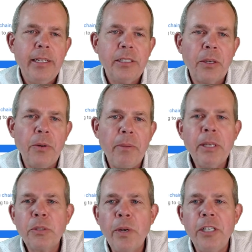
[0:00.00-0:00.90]
So the
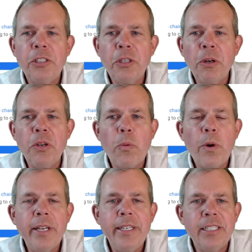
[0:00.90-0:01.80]
best way to show you
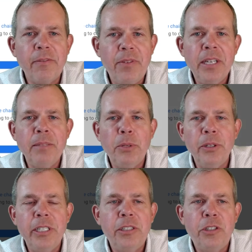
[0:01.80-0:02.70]
what is available
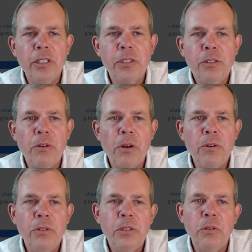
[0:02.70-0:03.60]
is just to
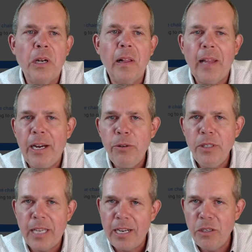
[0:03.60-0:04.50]
go to
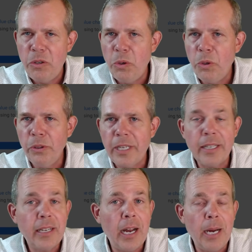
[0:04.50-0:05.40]

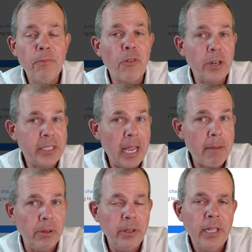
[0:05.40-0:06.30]
cloud.google.com, for
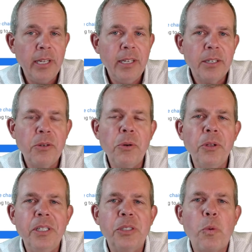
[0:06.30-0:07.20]
example.
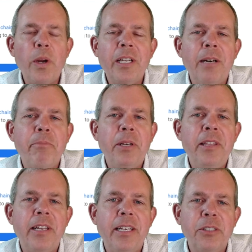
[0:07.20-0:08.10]
Google is one company
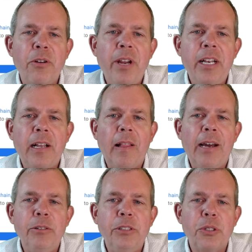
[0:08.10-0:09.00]
that has great
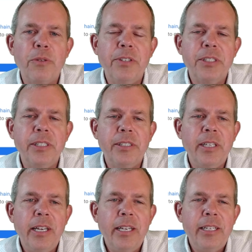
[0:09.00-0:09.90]
cloud services.
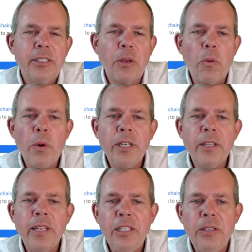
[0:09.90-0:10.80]
So what do
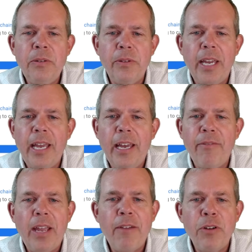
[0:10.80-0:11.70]
they do? They
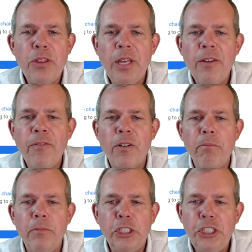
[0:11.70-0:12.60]
have everything
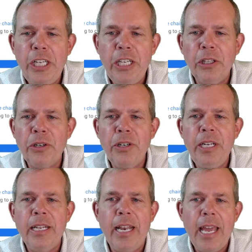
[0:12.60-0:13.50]
from machine
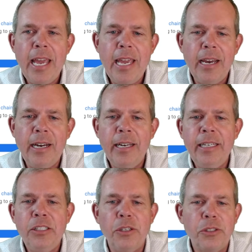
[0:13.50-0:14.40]
learning and
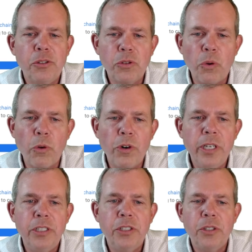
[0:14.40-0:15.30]
AI to
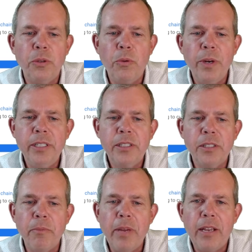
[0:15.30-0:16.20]
storage to ways
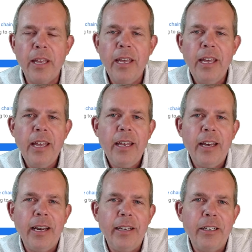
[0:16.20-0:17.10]
to make
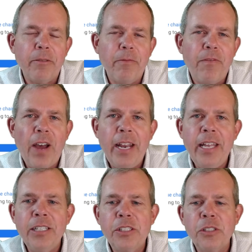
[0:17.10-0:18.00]
uh, your
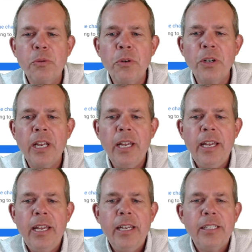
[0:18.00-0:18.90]
finances work.
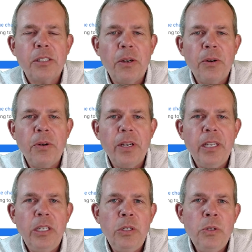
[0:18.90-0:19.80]
So
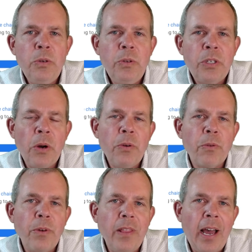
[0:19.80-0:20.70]
you
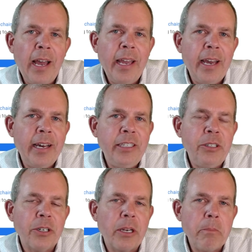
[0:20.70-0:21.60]
don't rely on
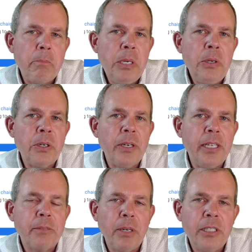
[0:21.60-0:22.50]
your computer
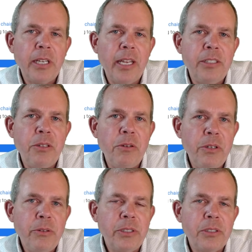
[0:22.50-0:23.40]
as much as you
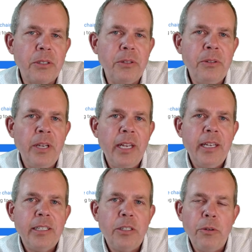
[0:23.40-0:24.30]
used to
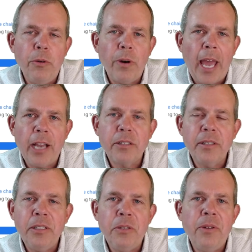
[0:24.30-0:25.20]
to
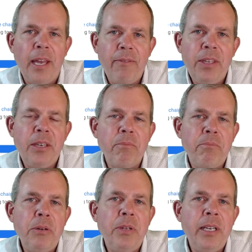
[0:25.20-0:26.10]
actually do heavy
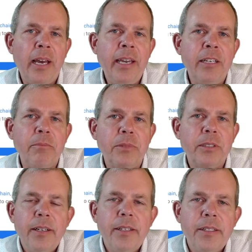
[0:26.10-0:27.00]
computing
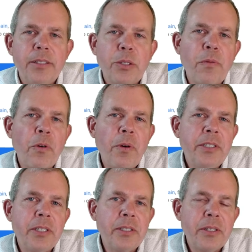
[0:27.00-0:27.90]
items. So for
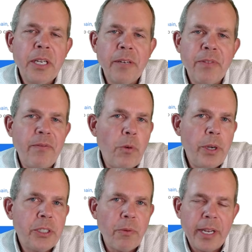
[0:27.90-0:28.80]
instance, think of the
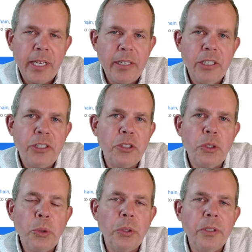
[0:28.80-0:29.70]
voice recognition
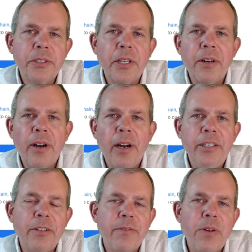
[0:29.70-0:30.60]
tools that are on
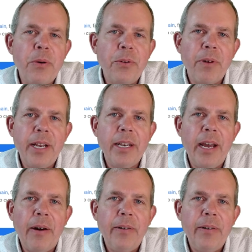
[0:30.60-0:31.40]
your phone right now.